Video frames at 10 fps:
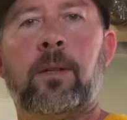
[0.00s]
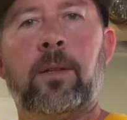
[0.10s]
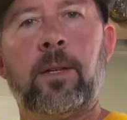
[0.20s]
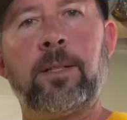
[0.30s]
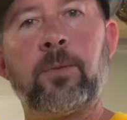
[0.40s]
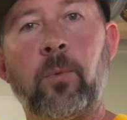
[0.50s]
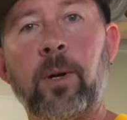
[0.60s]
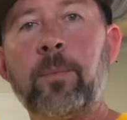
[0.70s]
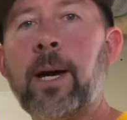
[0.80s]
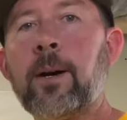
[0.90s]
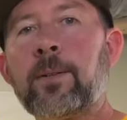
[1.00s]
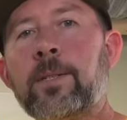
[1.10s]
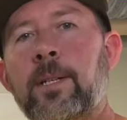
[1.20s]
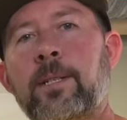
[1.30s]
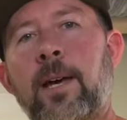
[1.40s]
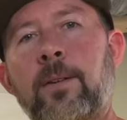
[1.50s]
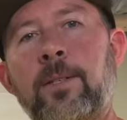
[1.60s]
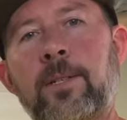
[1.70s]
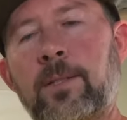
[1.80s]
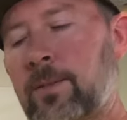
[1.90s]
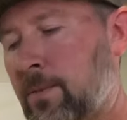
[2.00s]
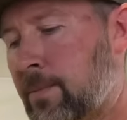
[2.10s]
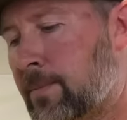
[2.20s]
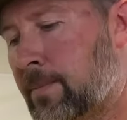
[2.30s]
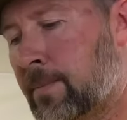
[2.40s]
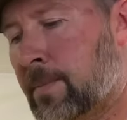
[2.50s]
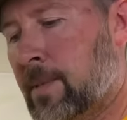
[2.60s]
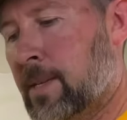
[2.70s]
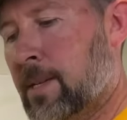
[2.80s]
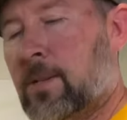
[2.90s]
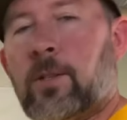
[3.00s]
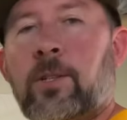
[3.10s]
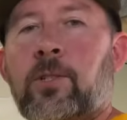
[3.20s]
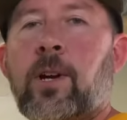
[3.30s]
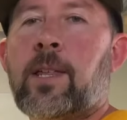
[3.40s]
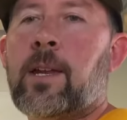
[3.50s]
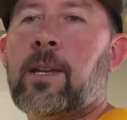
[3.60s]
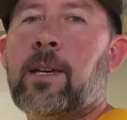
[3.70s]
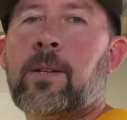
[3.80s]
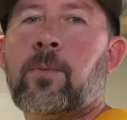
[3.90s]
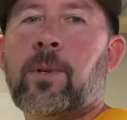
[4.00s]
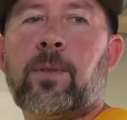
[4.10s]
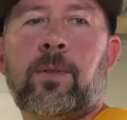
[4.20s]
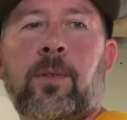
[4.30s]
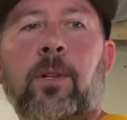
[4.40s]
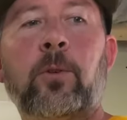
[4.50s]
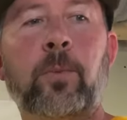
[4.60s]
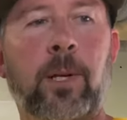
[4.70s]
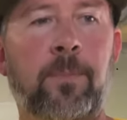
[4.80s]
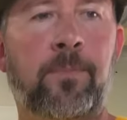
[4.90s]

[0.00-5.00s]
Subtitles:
That's 1 pound 6 ounces. So let's try that again with aluminum.